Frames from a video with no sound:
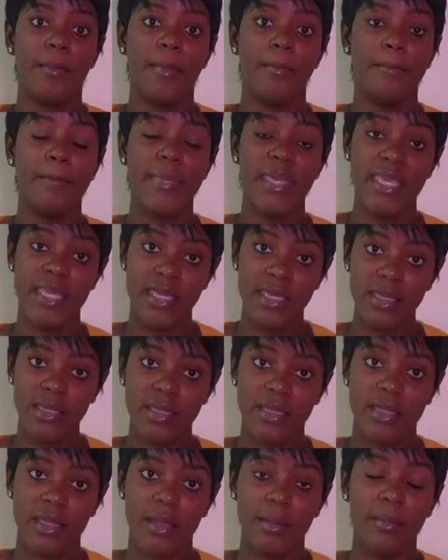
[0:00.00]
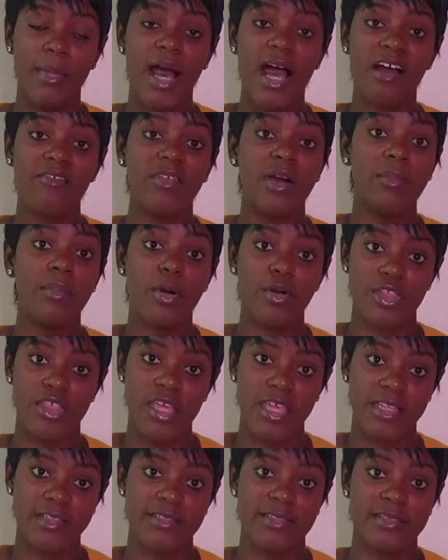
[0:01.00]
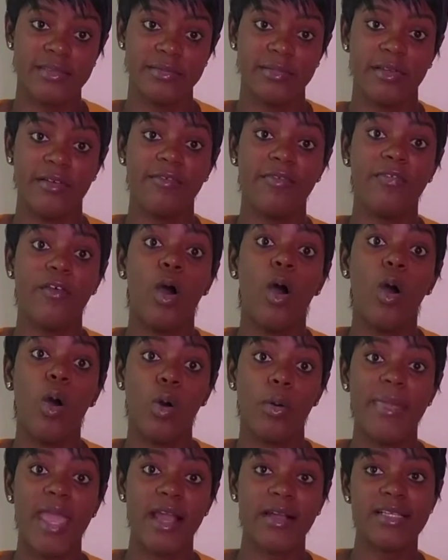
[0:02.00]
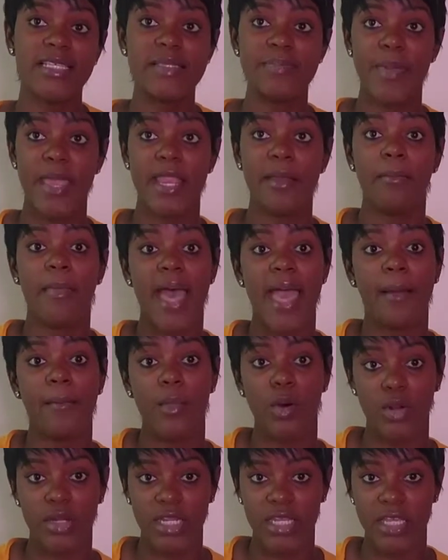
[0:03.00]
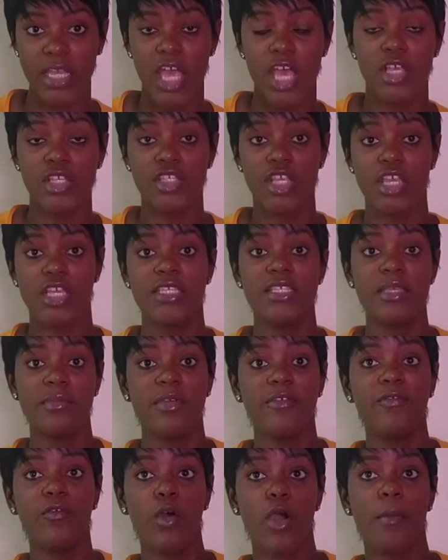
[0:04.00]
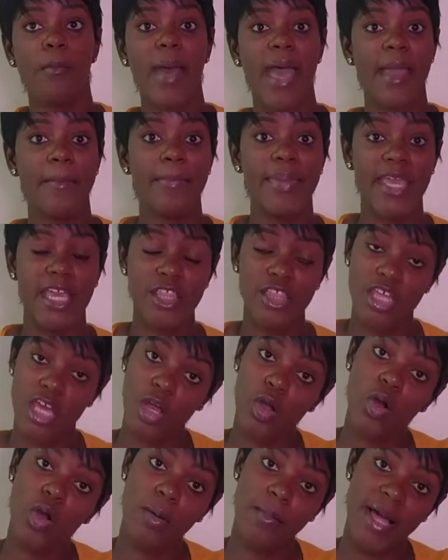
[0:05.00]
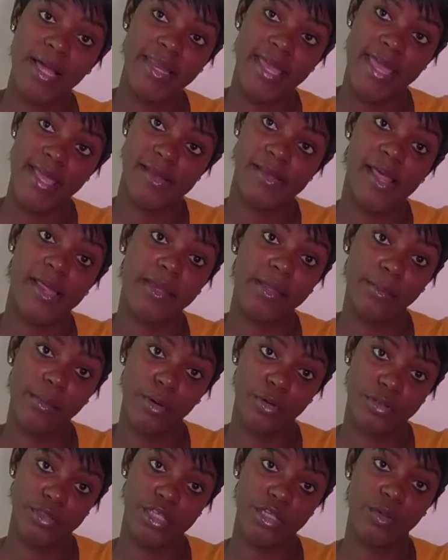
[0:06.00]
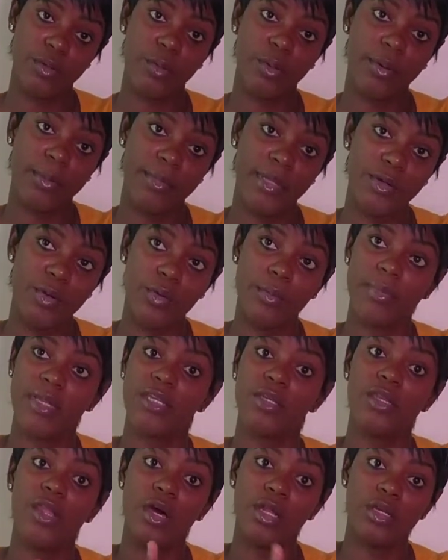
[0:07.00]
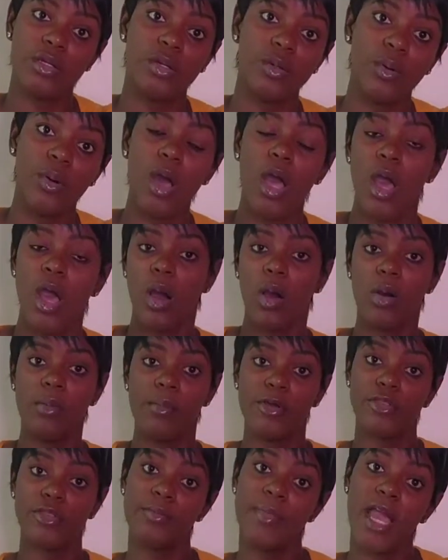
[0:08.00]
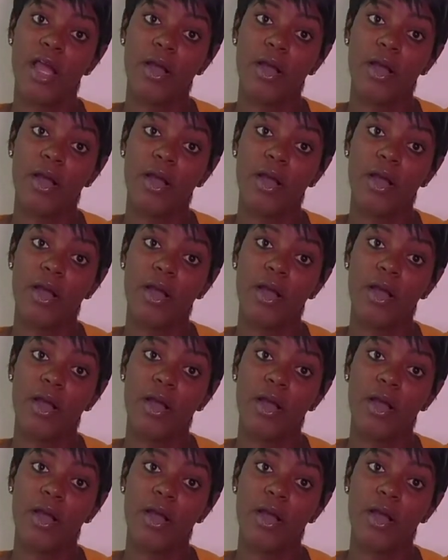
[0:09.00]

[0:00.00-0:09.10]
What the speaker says: I have a budget for how I go spend my money. So you see, before my paycheck come at the end of the month, you know what I do? I don't know how much I